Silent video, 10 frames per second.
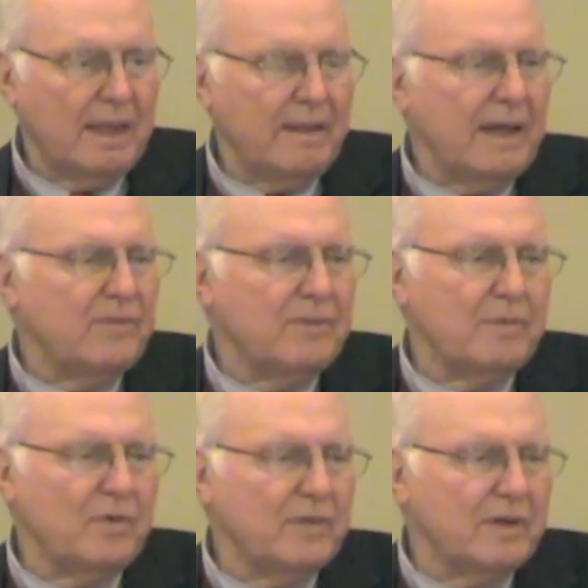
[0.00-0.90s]
that's the
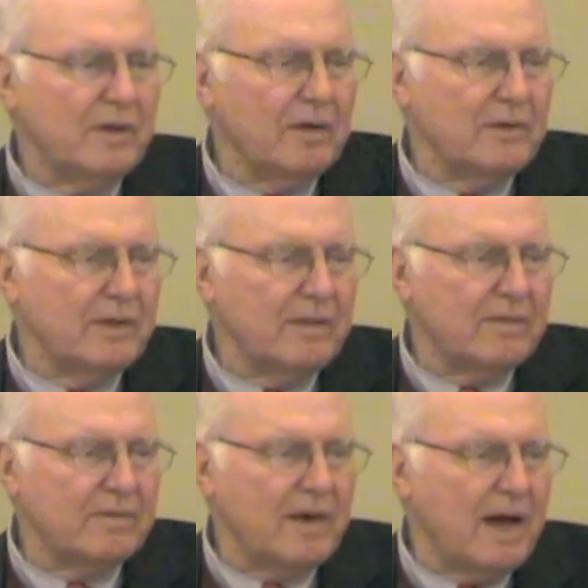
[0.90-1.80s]
most encouraging
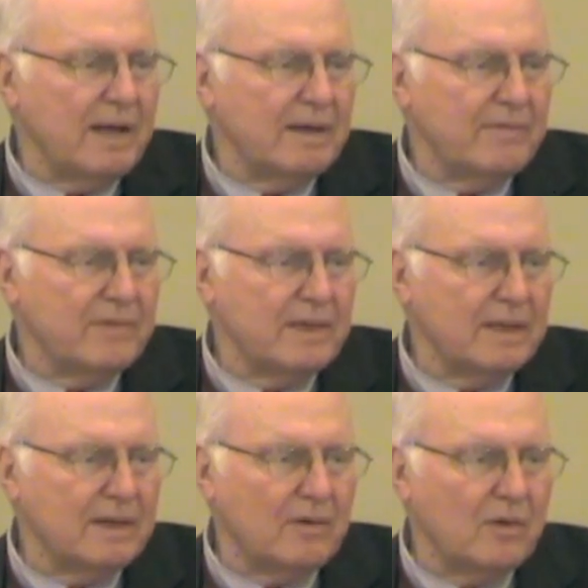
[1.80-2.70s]
sign I've
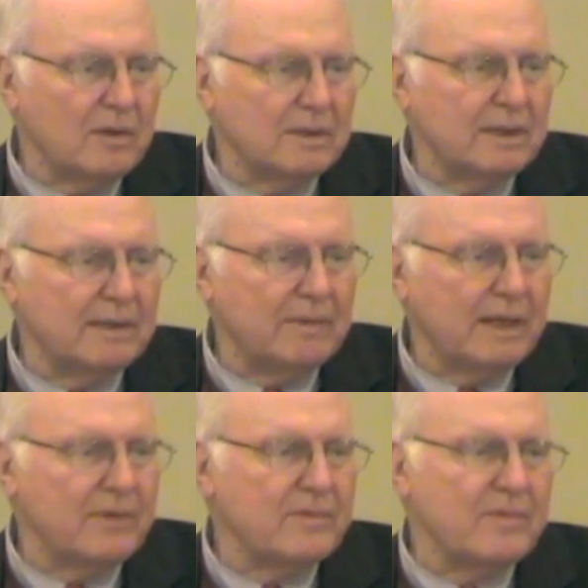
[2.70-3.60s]
seen in a long time. I
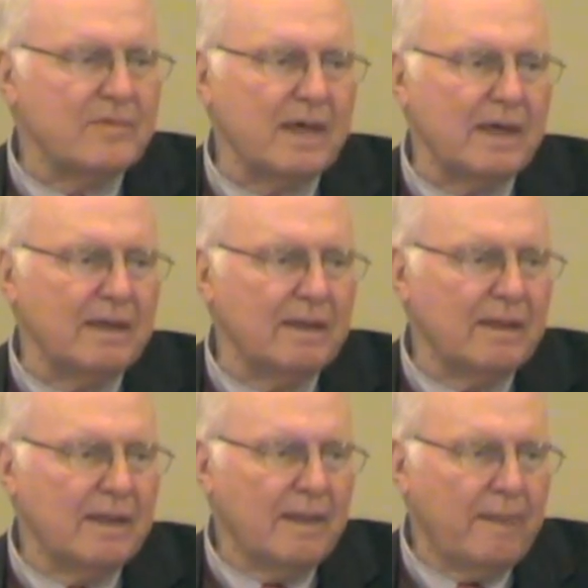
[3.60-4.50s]
used to say
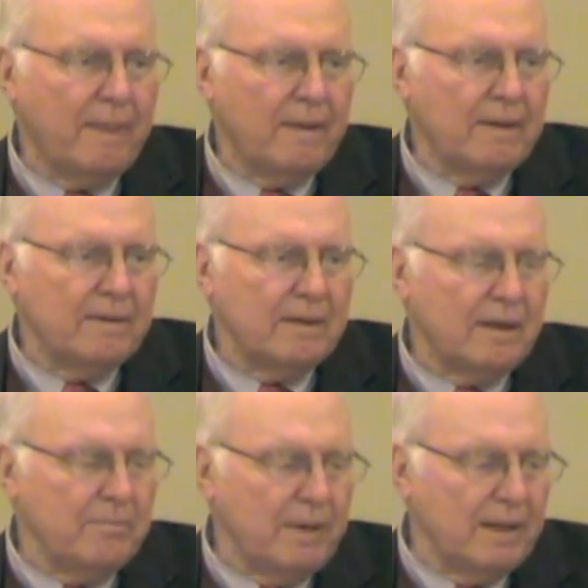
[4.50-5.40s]
that
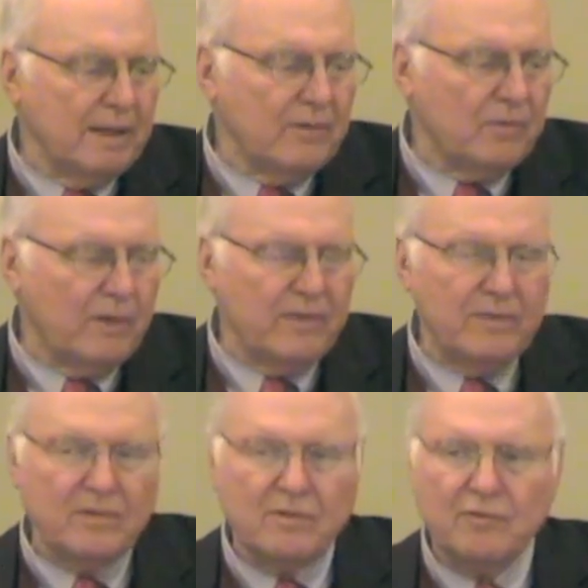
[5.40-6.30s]
on Mondays,
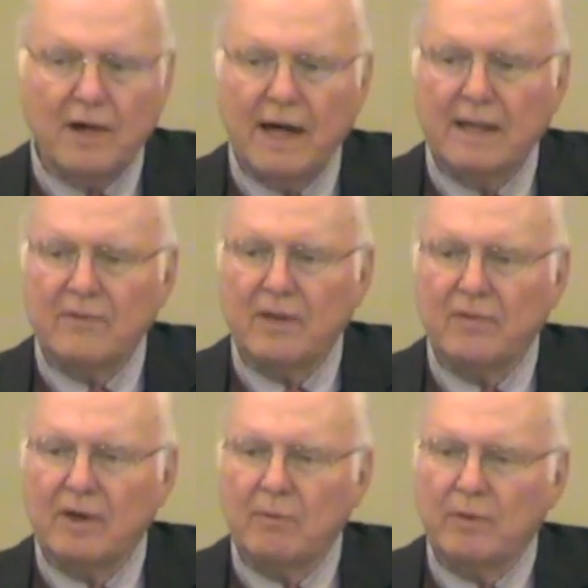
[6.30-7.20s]
Wednesdays, and Fridays, I
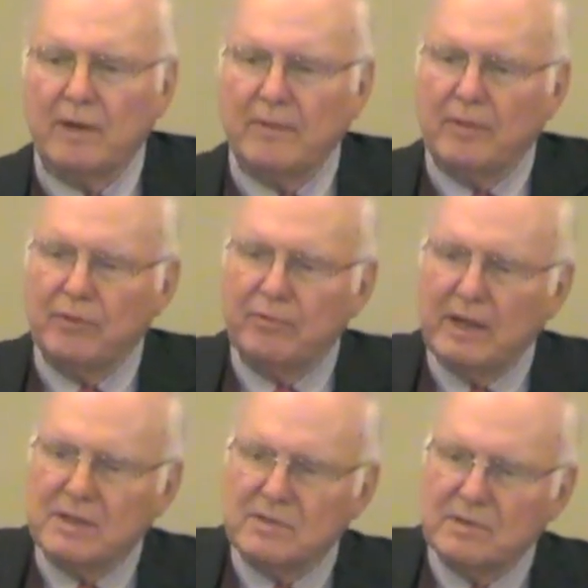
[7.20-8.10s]
thought we're on the
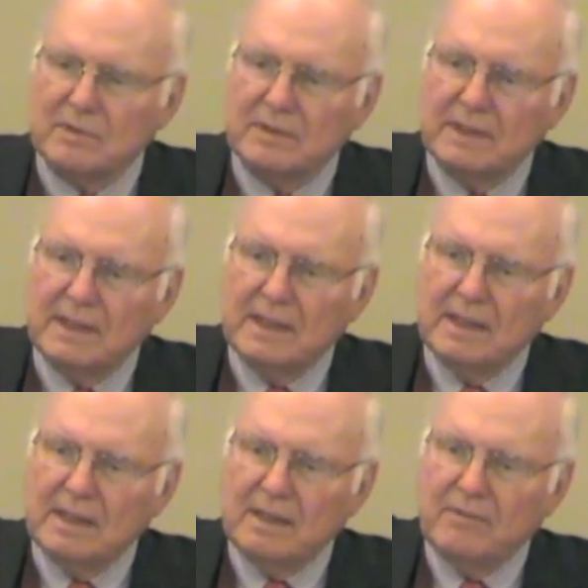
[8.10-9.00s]
threshold
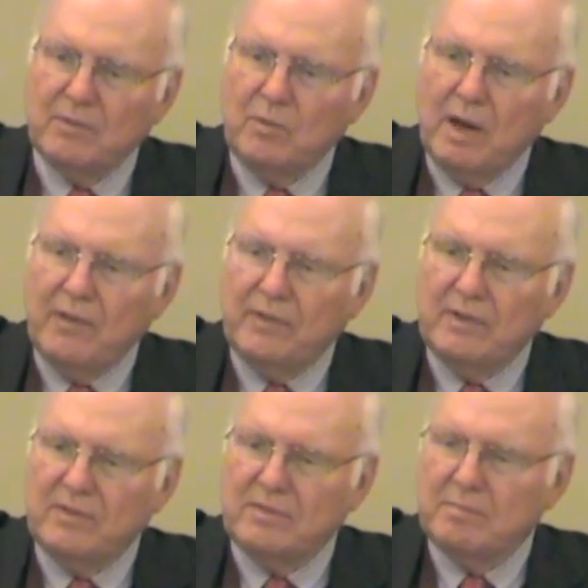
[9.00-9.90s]
of the
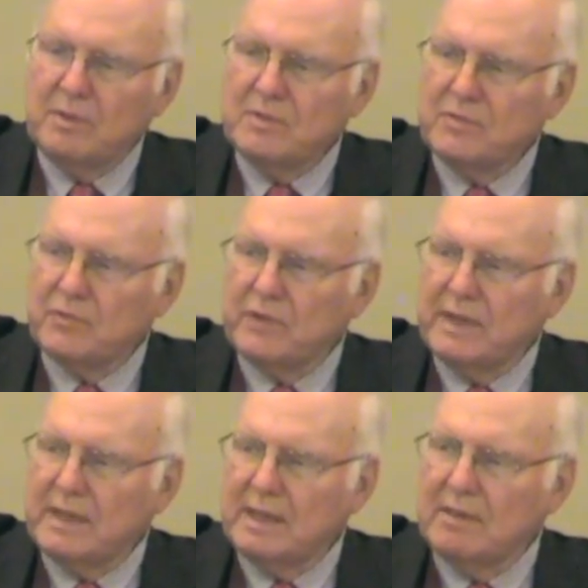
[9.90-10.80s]
wealthiest, most
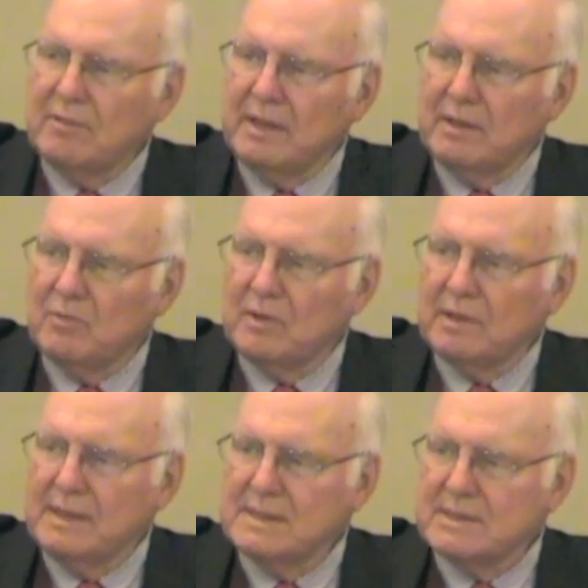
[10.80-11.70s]
free era in world
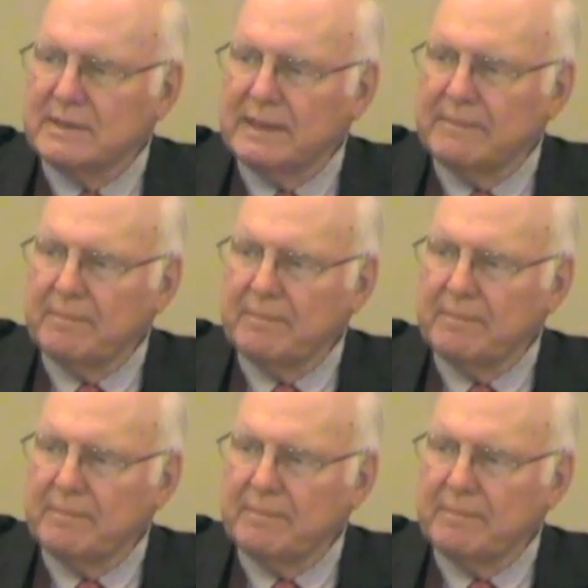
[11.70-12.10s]
history.